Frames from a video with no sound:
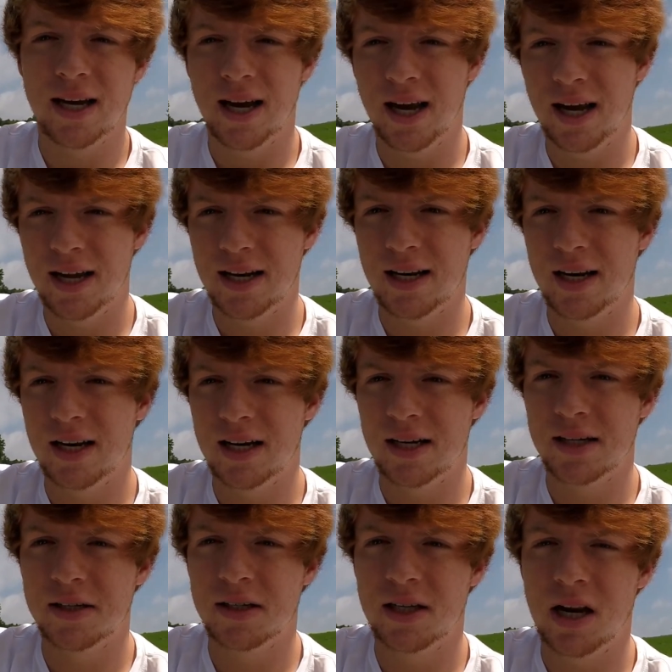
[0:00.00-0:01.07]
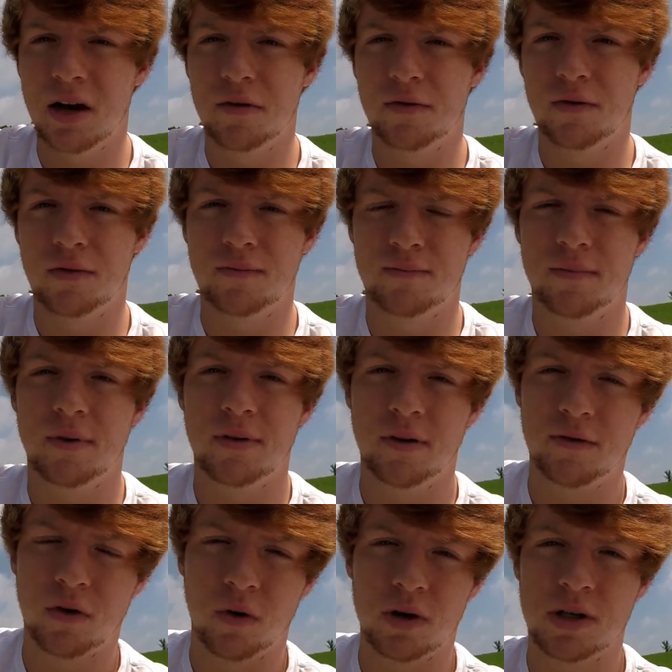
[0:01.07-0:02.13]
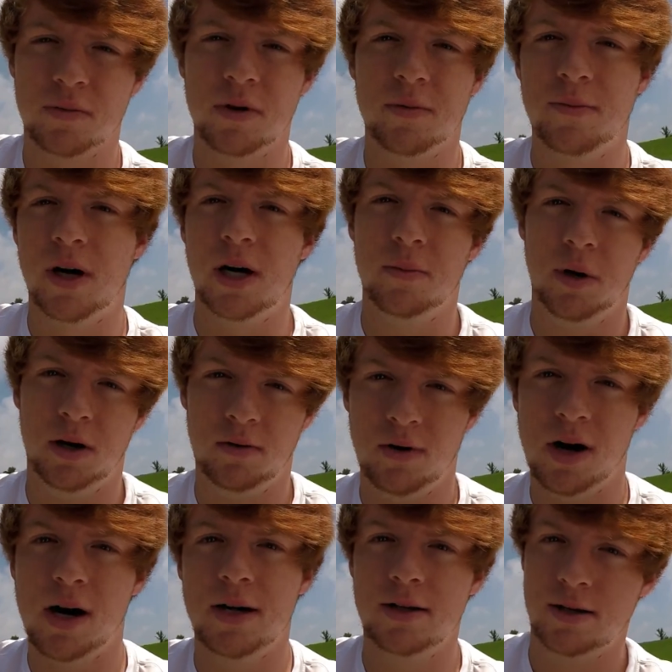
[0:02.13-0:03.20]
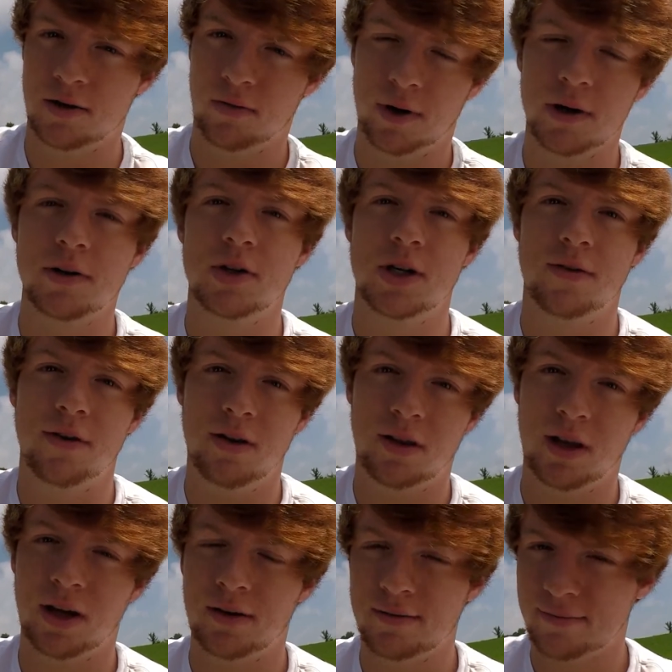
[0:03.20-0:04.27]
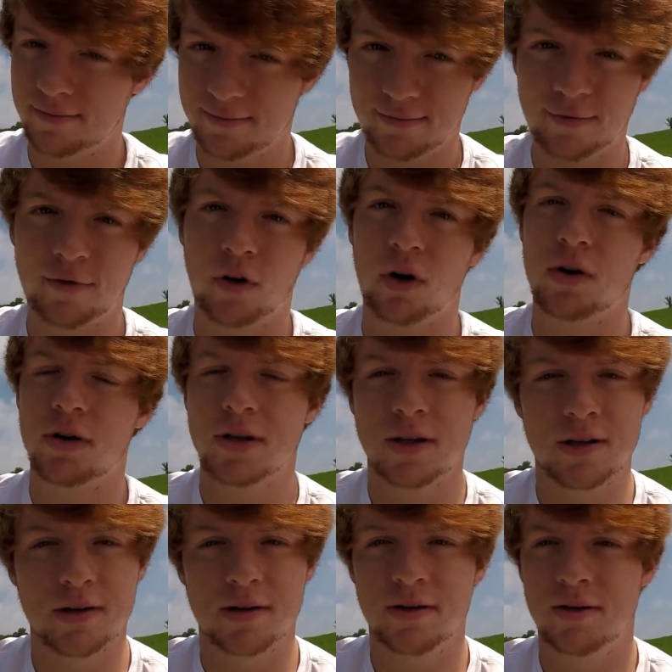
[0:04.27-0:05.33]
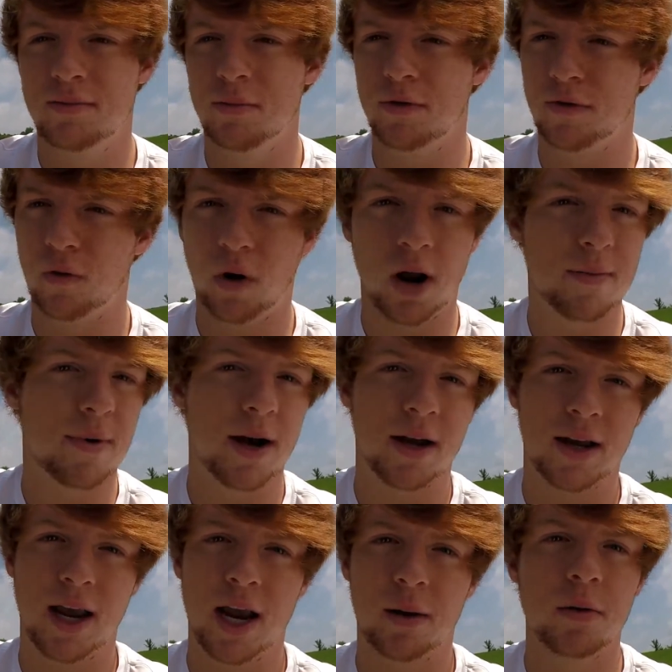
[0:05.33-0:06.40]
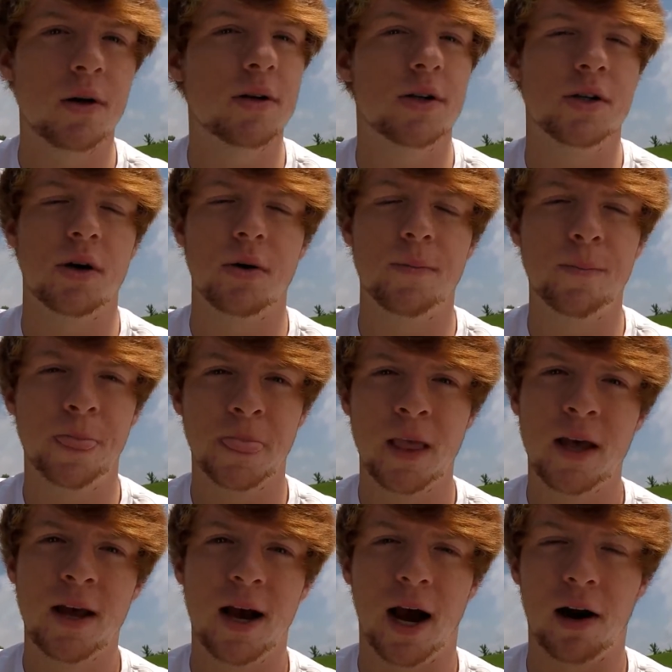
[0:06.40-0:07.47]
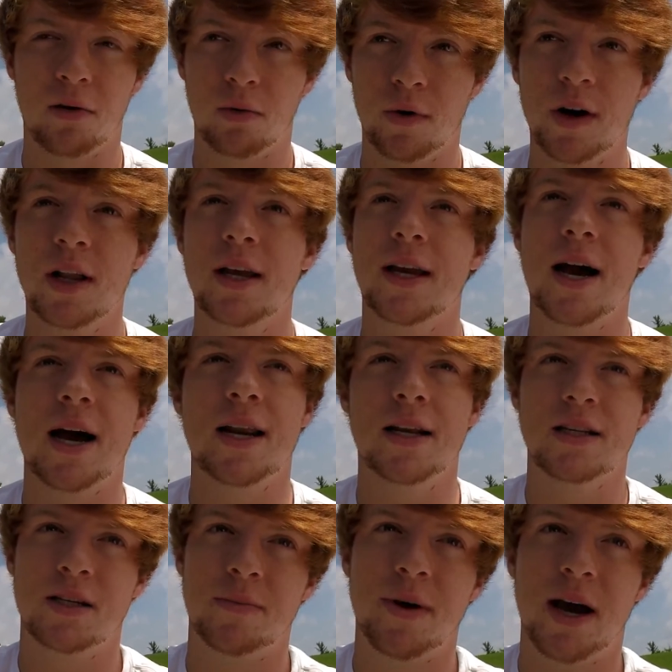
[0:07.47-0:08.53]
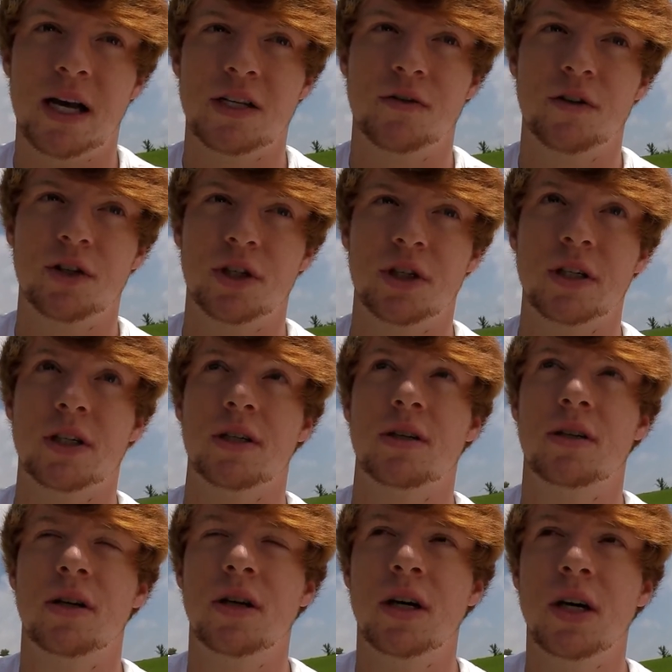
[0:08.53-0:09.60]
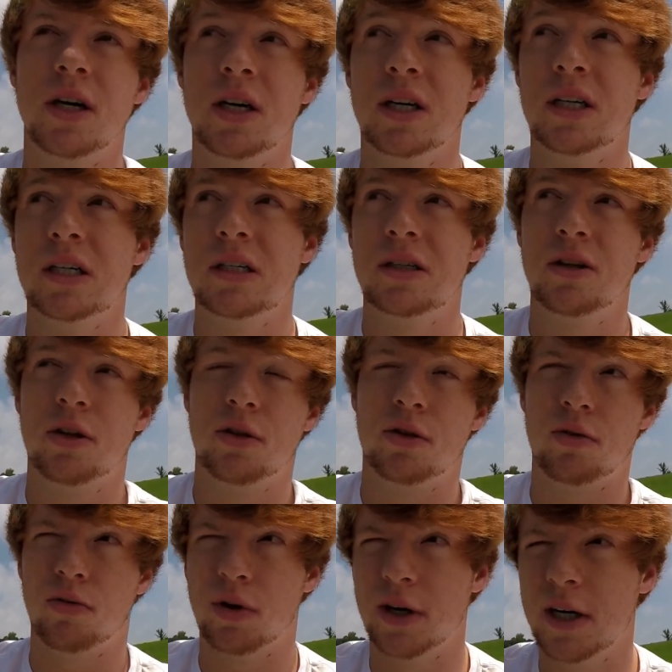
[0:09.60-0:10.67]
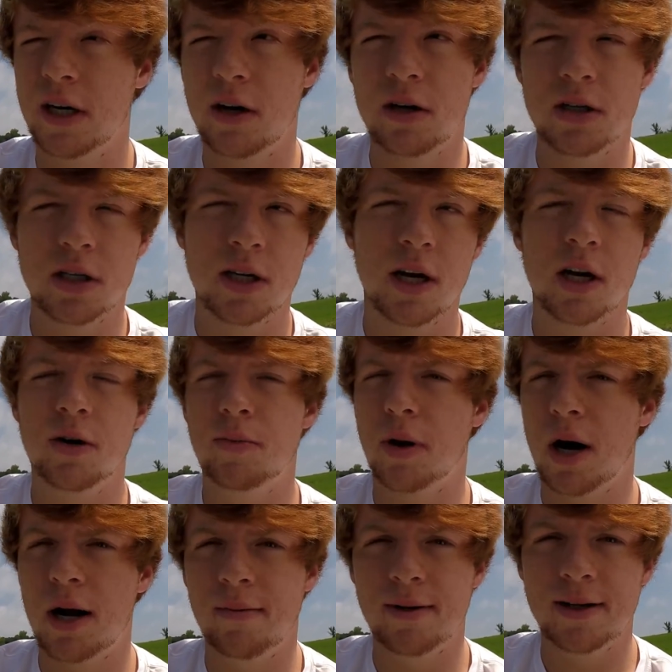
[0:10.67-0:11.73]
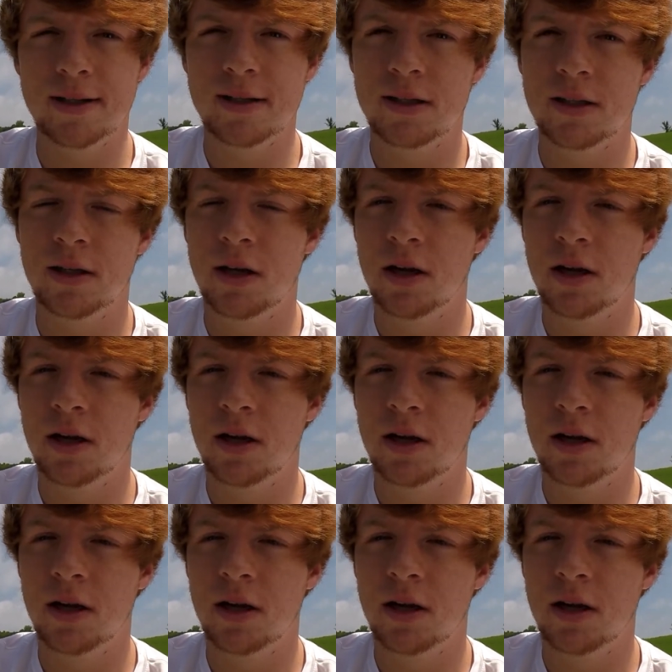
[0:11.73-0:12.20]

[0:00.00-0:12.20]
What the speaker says: and now of course I'm gonna buy my rods and reels and everything first before I buy cameras. So I really got into bass fishing 3 years ago probably,